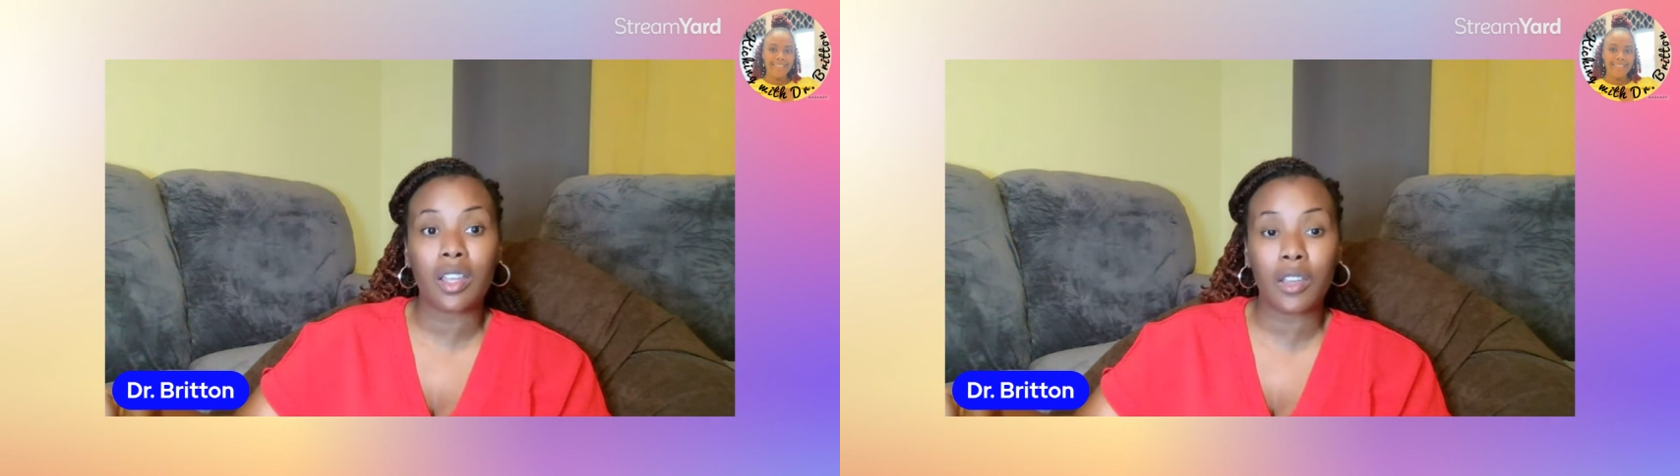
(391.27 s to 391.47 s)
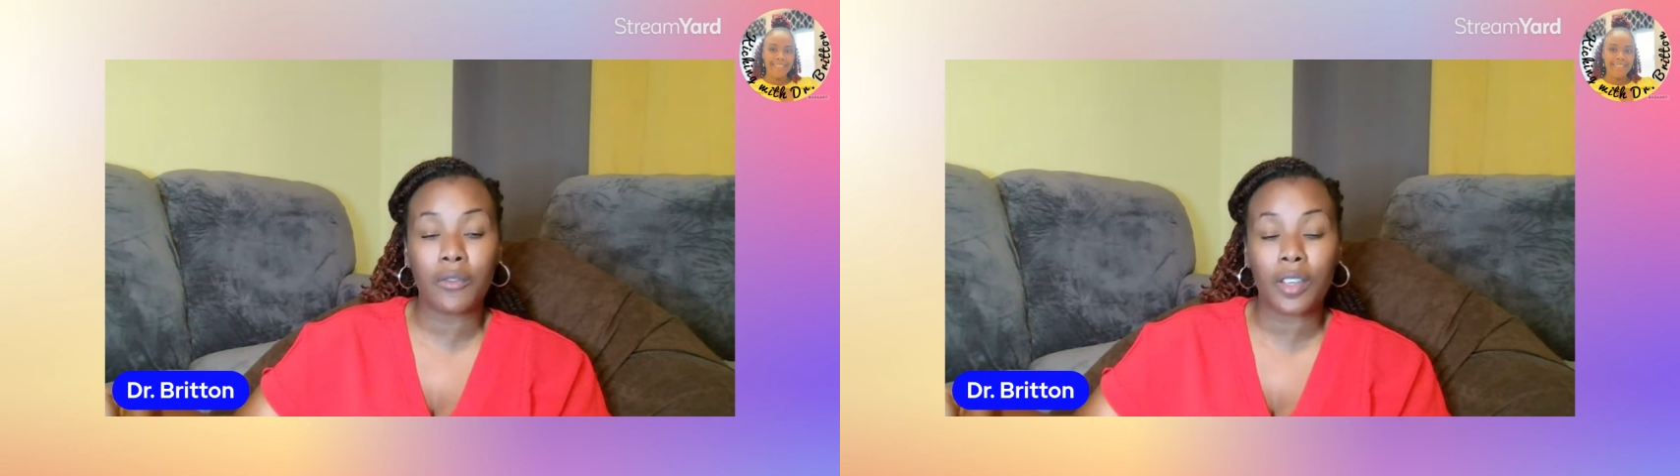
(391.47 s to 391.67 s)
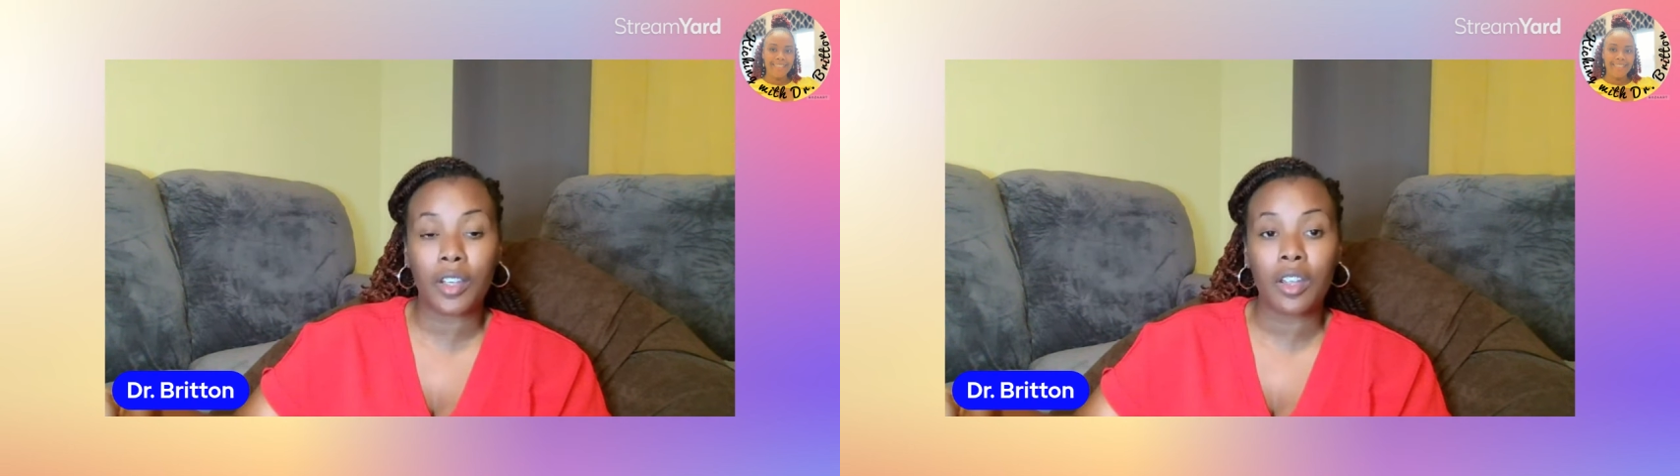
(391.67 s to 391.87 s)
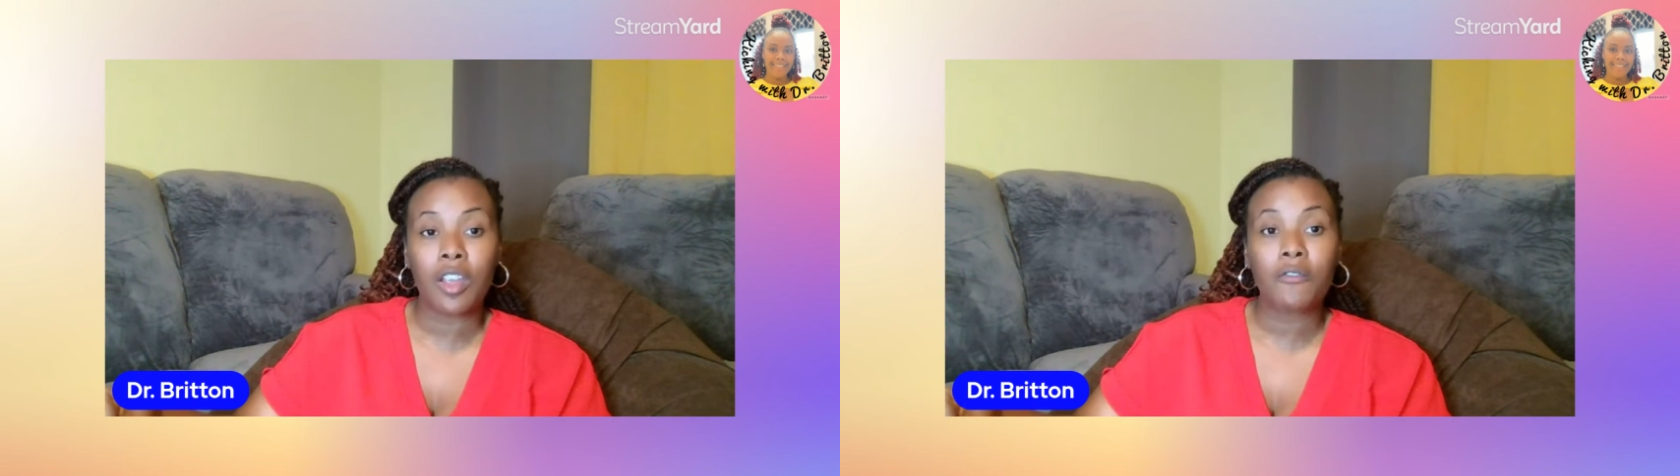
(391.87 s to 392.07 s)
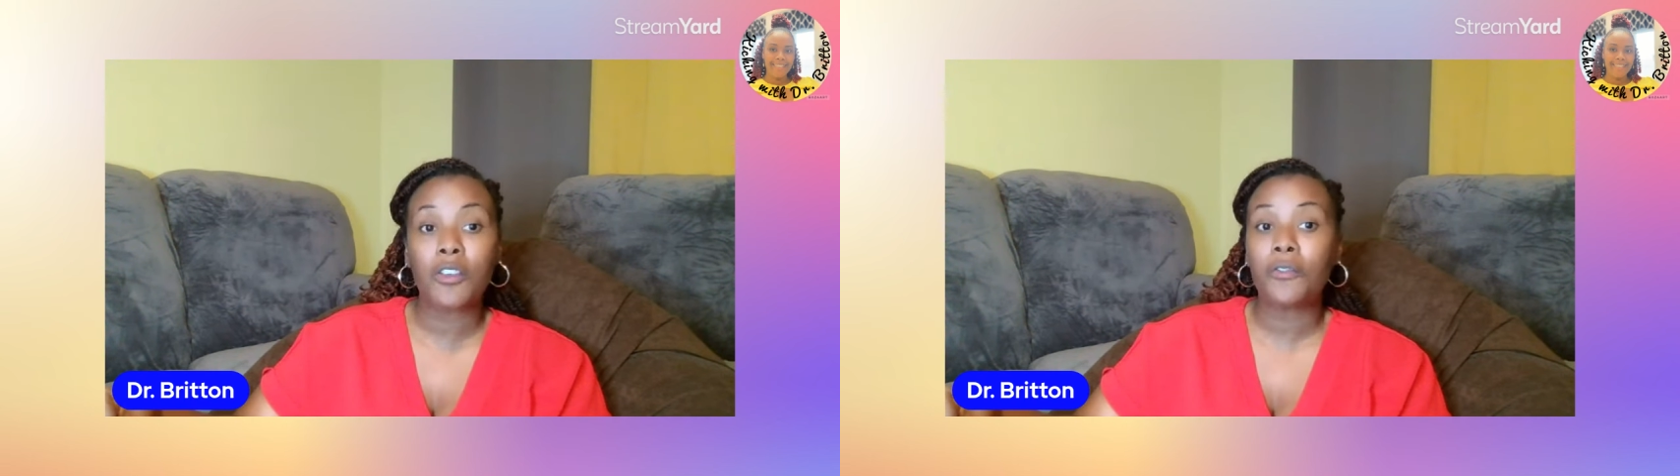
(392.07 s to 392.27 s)
given
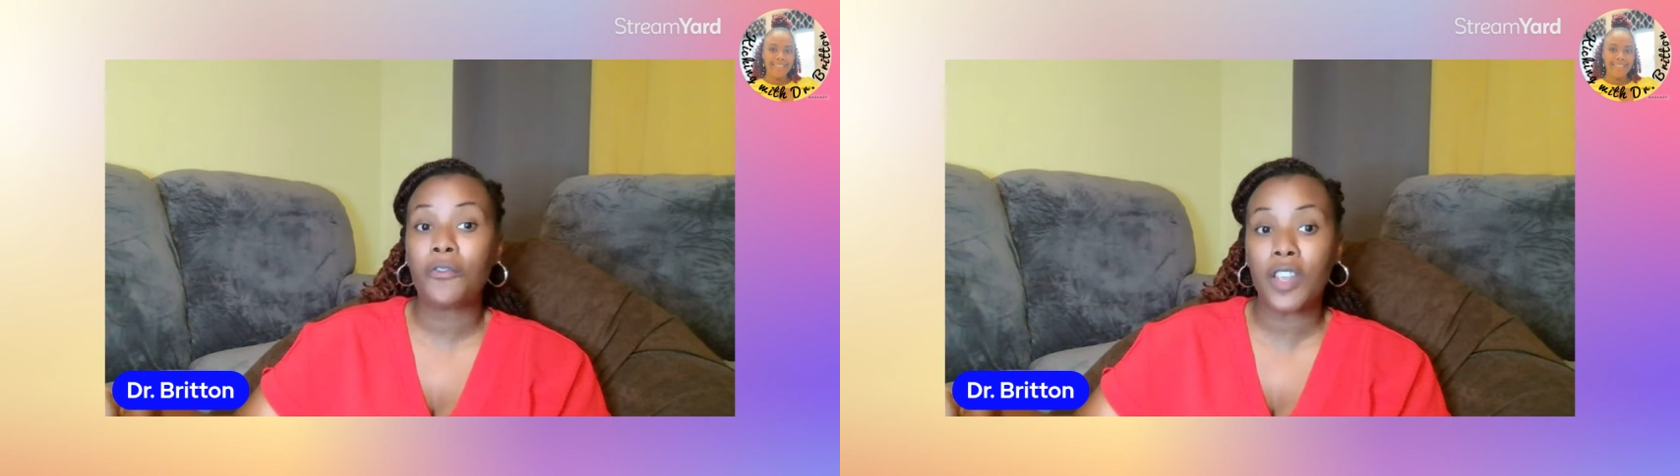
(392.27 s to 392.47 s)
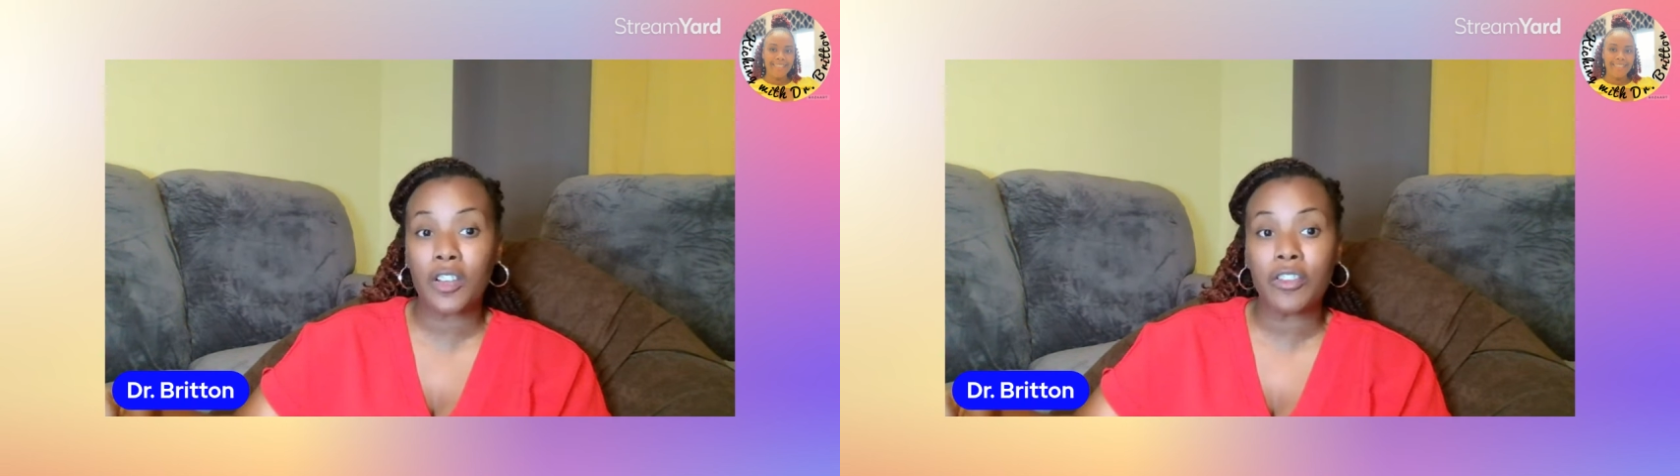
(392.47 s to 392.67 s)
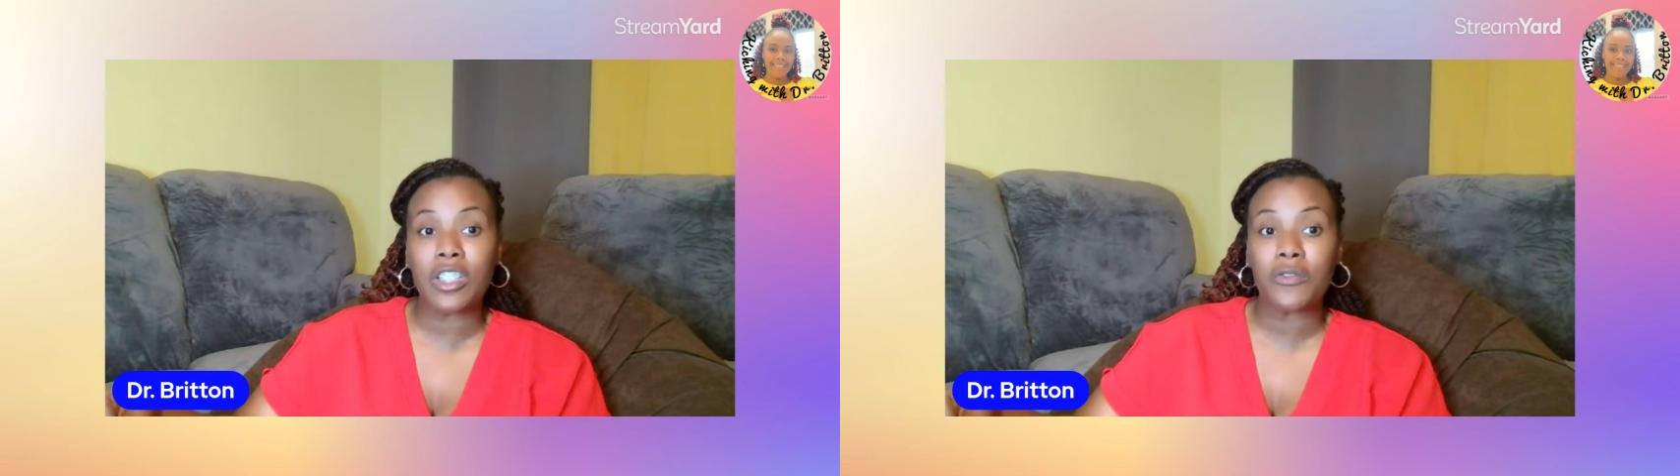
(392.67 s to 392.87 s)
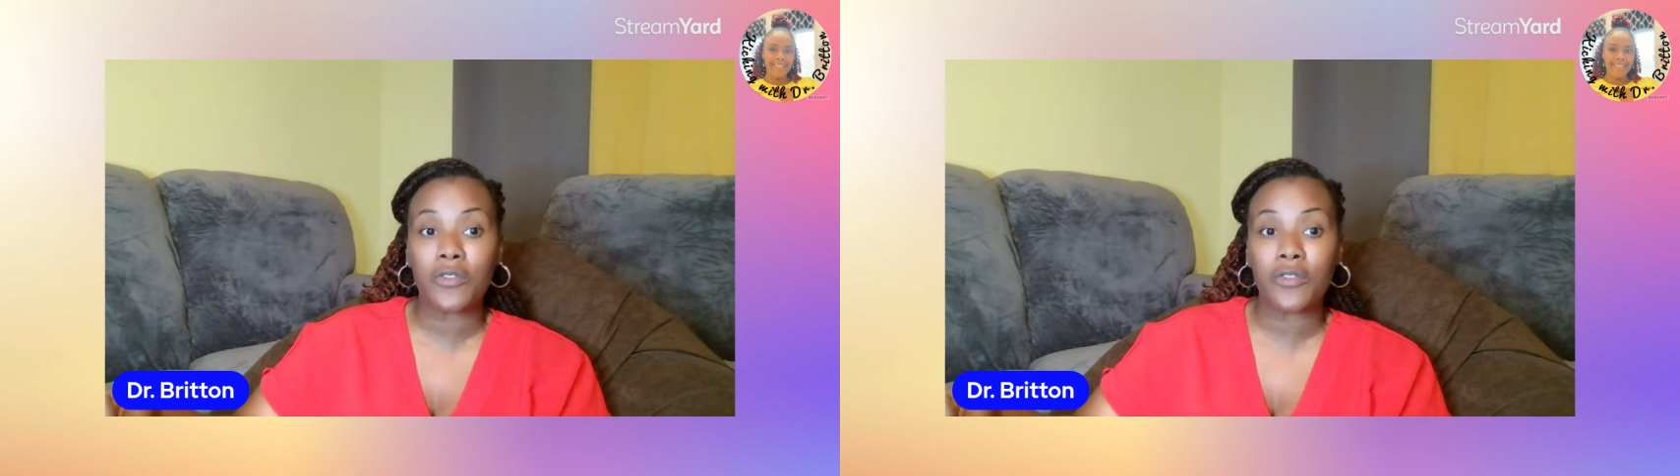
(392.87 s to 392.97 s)
for various